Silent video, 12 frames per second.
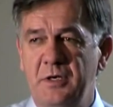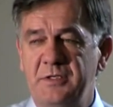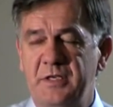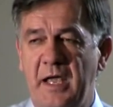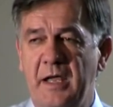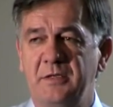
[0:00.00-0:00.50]
tree
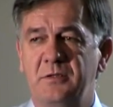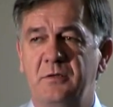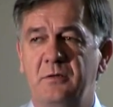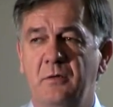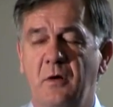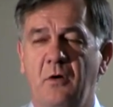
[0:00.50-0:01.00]
size
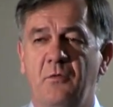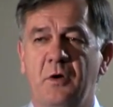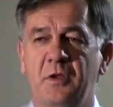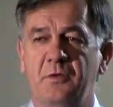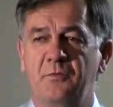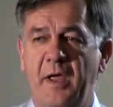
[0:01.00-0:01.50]
over
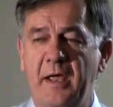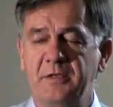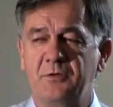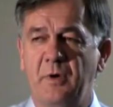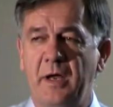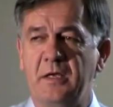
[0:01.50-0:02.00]
this
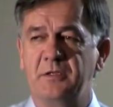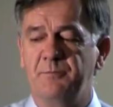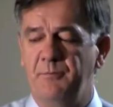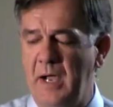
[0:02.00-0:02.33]
vast range